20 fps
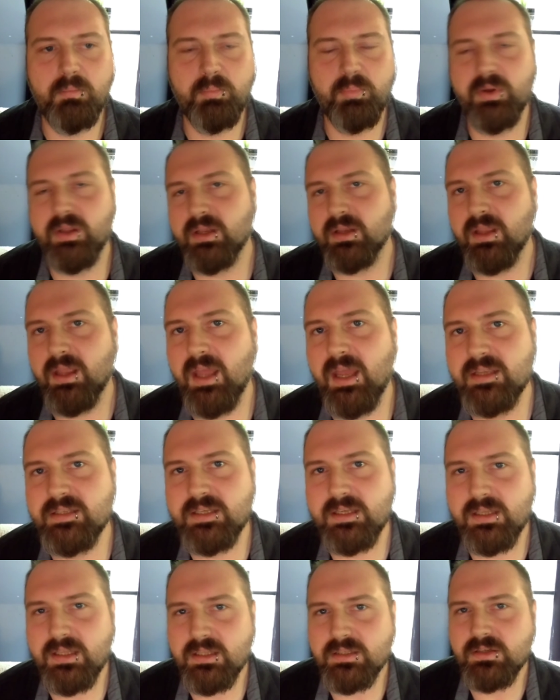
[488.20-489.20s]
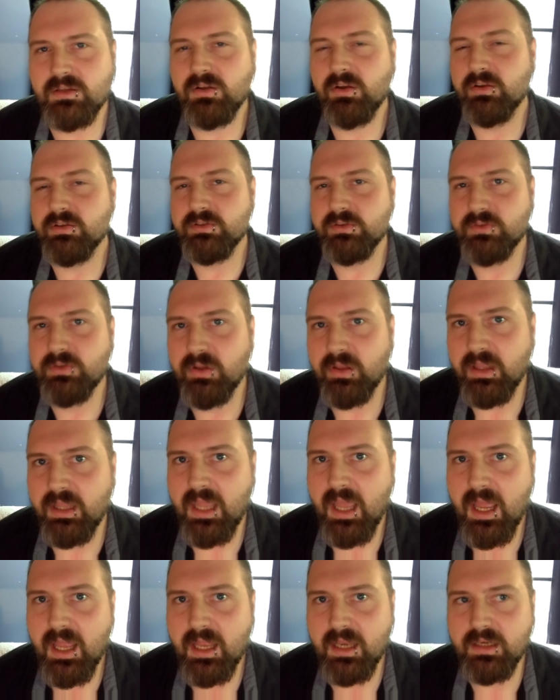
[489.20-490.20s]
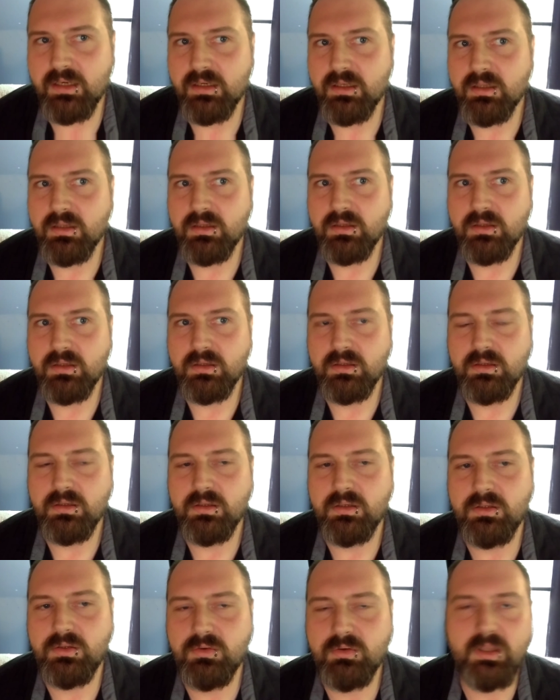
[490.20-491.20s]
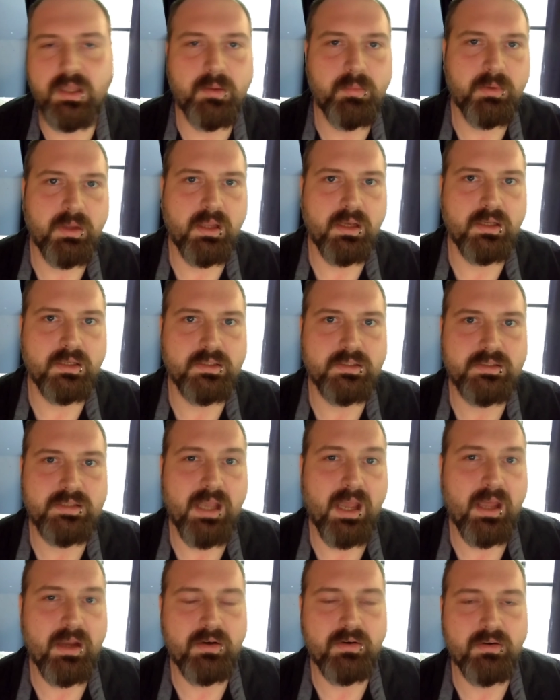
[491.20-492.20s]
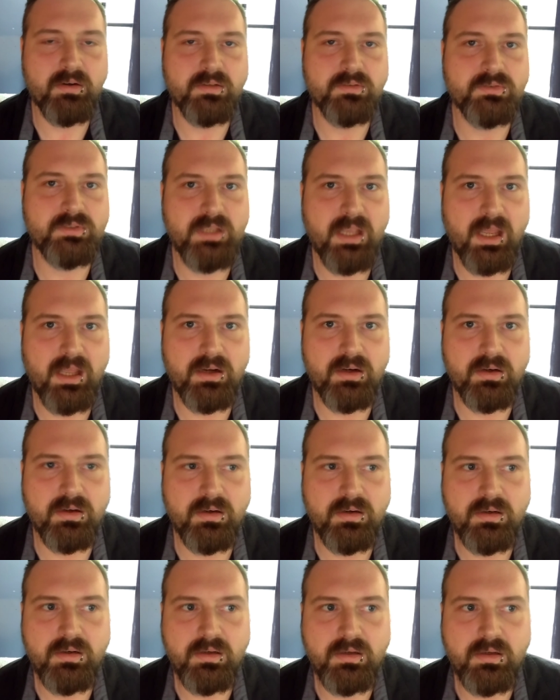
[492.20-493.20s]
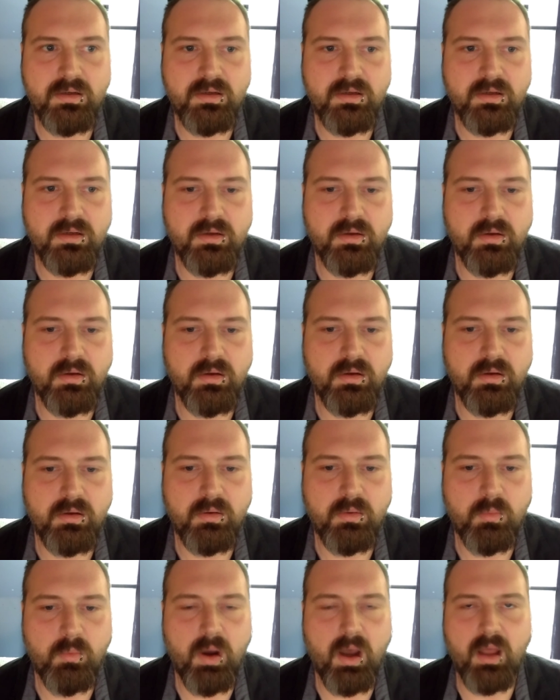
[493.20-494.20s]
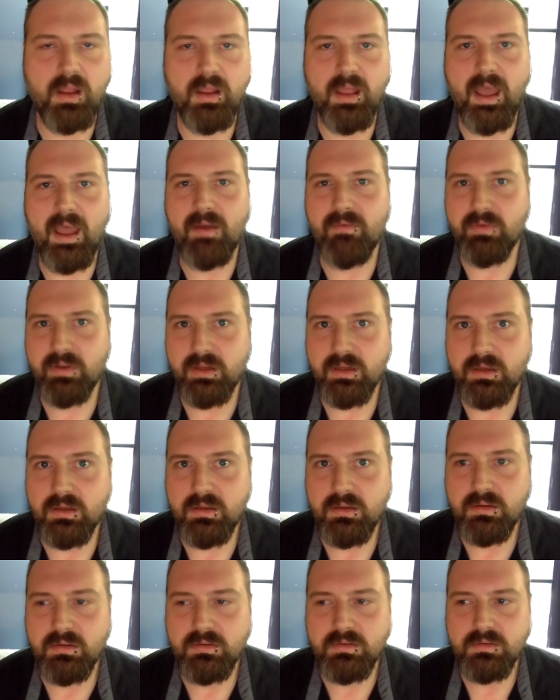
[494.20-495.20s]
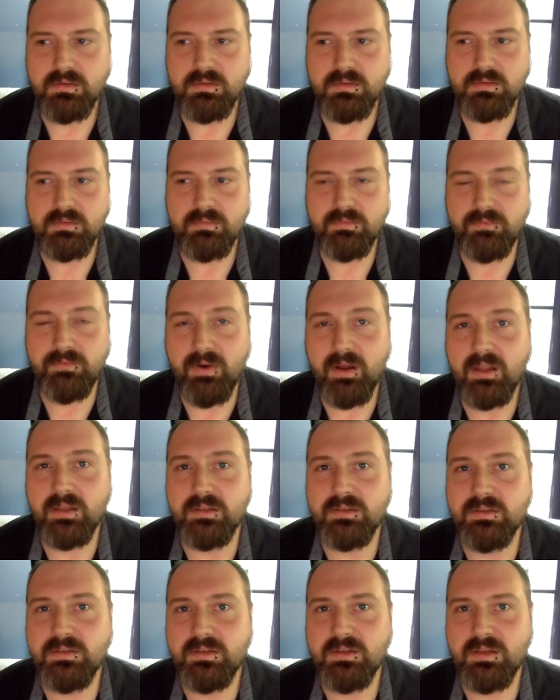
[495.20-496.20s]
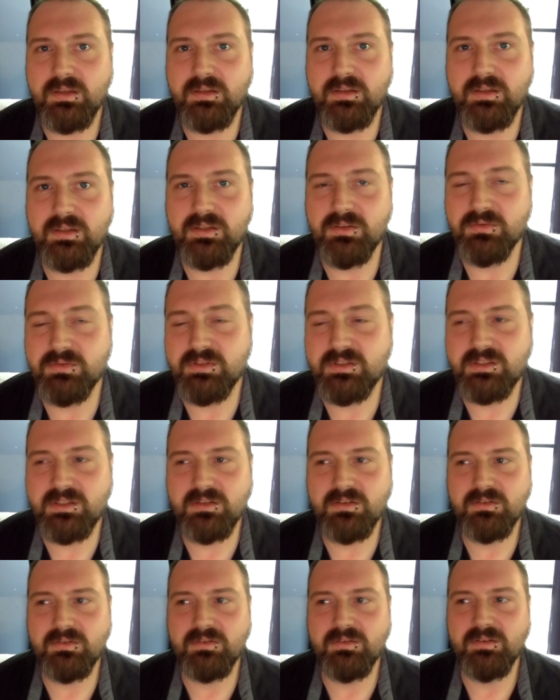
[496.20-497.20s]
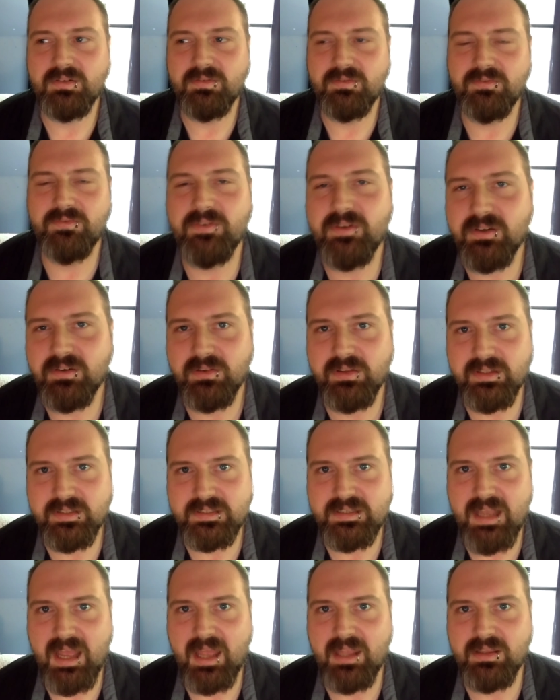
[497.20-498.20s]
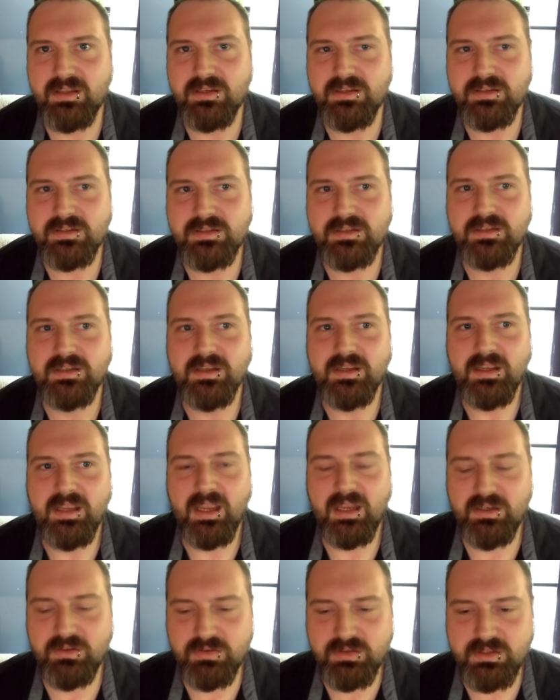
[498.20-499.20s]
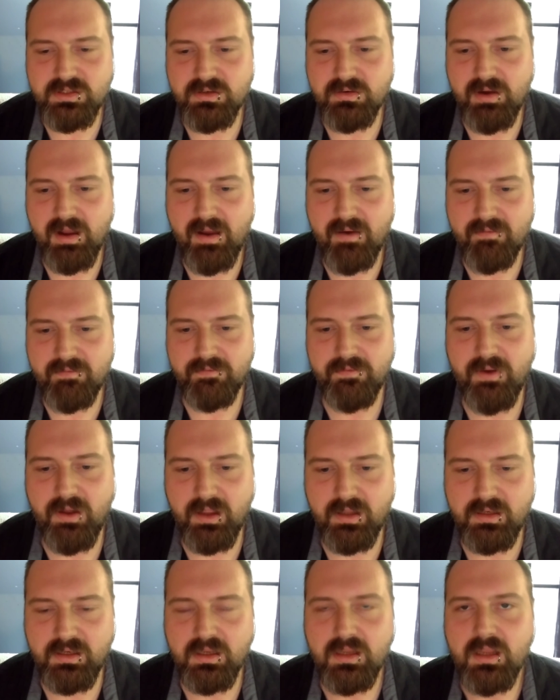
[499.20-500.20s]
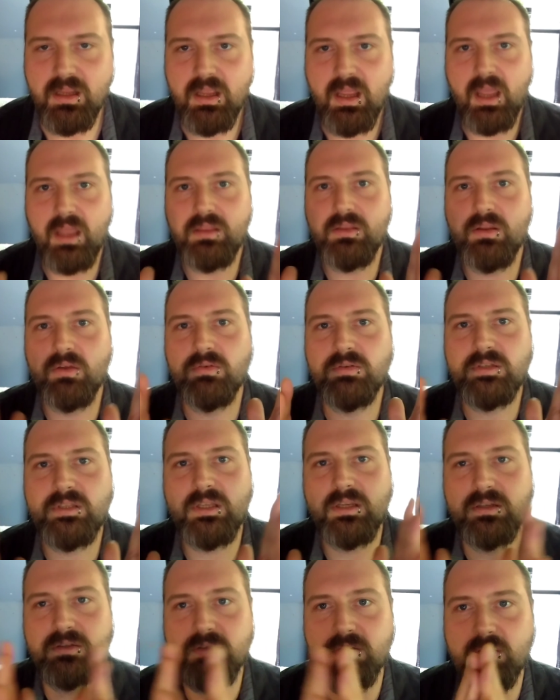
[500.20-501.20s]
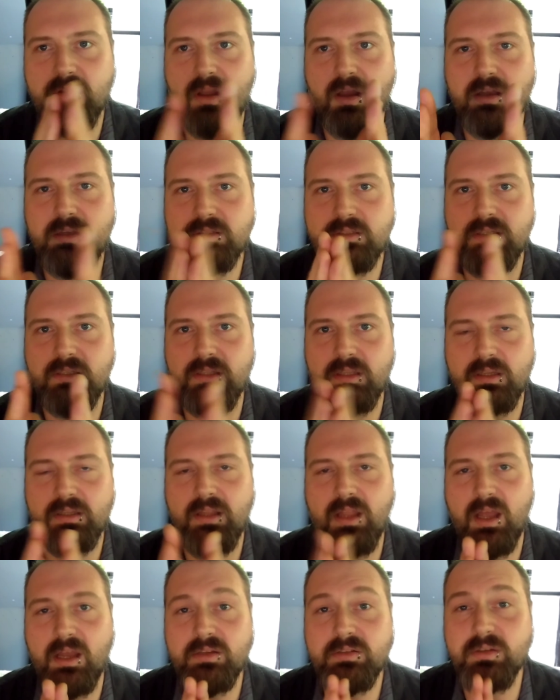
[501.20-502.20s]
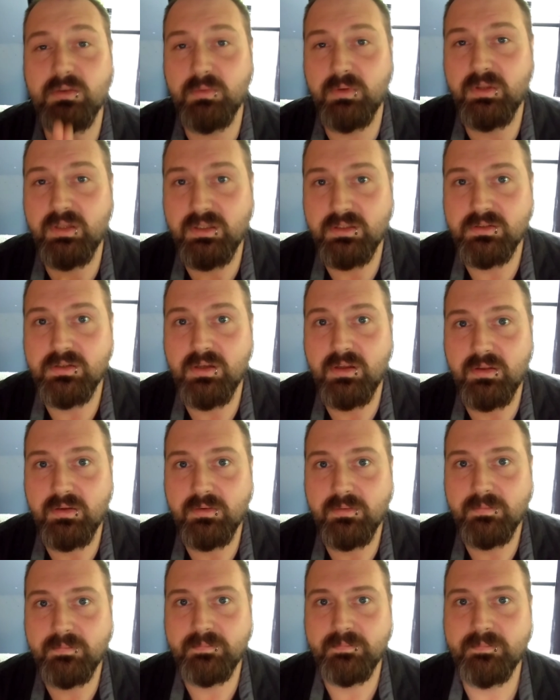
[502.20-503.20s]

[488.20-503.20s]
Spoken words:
But as it gets closer to the end, you keep getting sadder and sadder while having fun. You still feel the sadness and you still have fun, and those things are constantly clashing with each other.